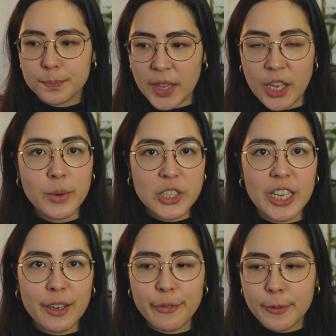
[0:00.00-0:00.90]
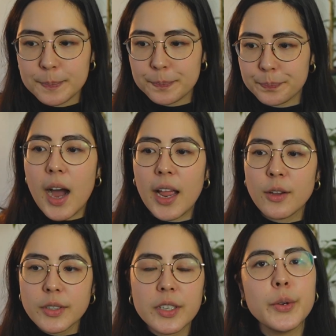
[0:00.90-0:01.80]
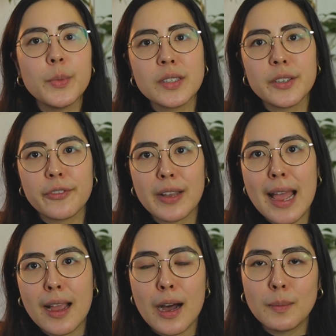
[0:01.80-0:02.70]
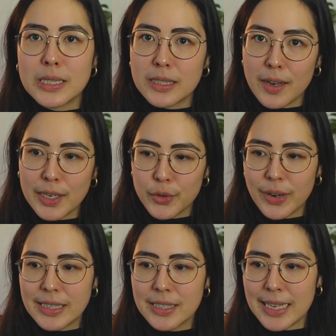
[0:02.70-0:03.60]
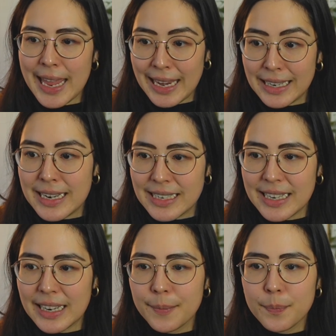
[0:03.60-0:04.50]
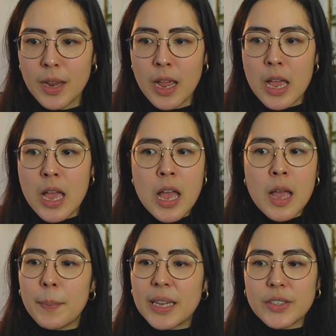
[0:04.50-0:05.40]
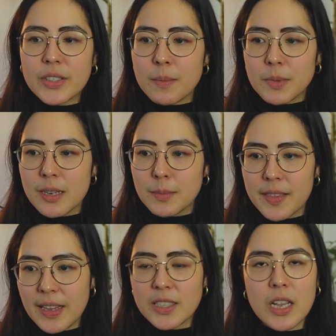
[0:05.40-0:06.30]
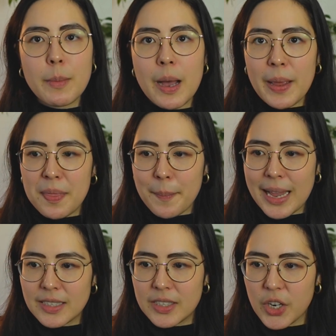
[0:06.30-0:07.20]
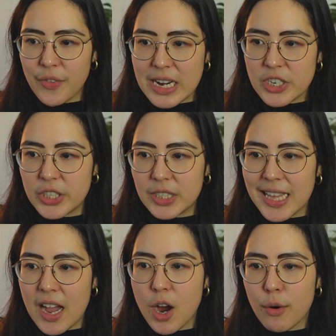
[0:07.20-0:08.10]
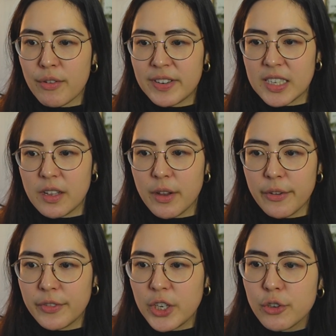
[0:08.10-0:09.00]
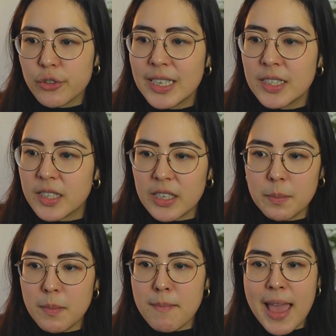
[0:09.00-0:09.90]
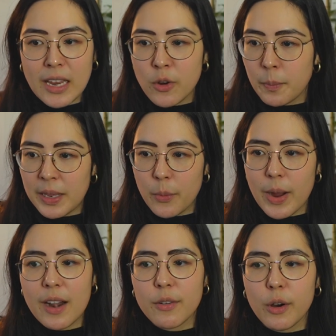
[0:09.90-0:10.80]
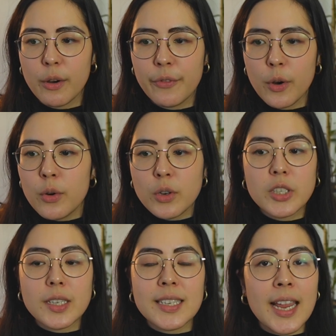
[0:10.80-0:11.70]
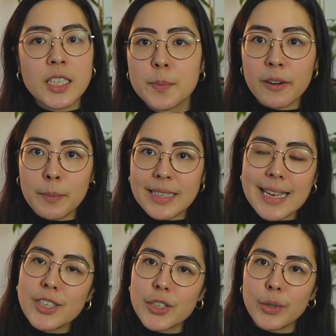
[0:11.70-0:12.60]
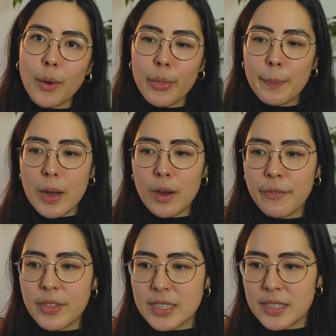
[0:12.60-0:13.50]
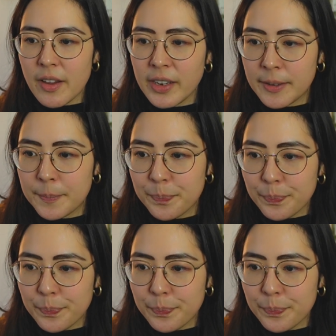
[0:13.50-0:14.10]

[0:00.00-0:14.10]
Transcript: that you achieve. I also want to flag up design trends in knitting, because sometimes things come up in the pattern directions that are a result of new trends that you may not be aware of, or just experimentation on the part of the designer.